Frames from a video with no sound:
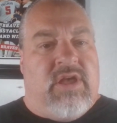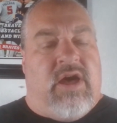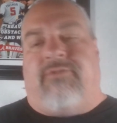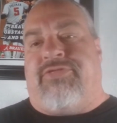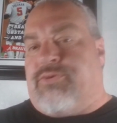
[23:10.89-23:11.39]

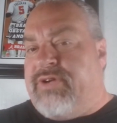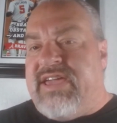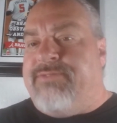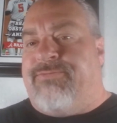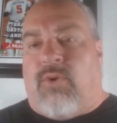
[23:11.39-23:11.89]
of
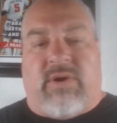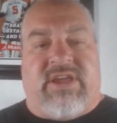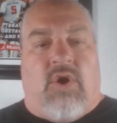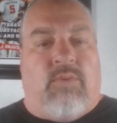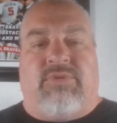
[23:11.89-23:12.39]

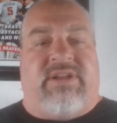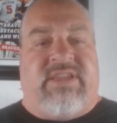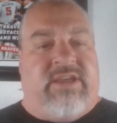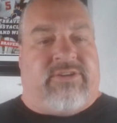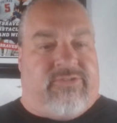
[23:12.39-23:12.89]
340 home run
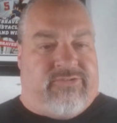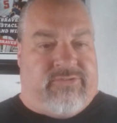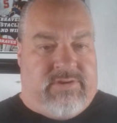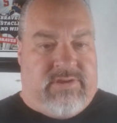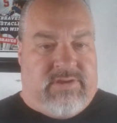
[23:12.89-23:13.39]
hitters.
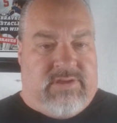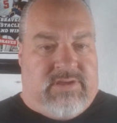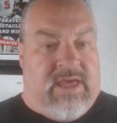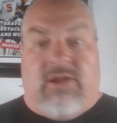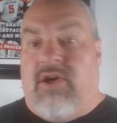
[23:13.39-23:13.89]

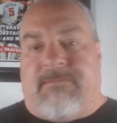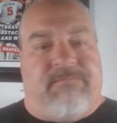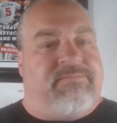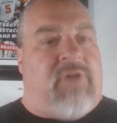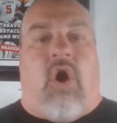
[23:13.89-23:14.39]
And look,
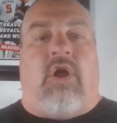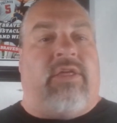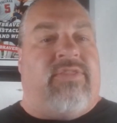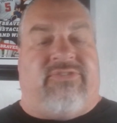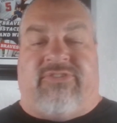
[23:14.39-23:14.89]

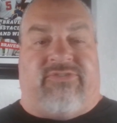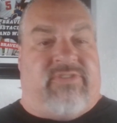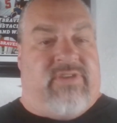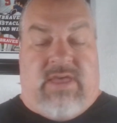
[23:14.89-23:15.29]
all of this is,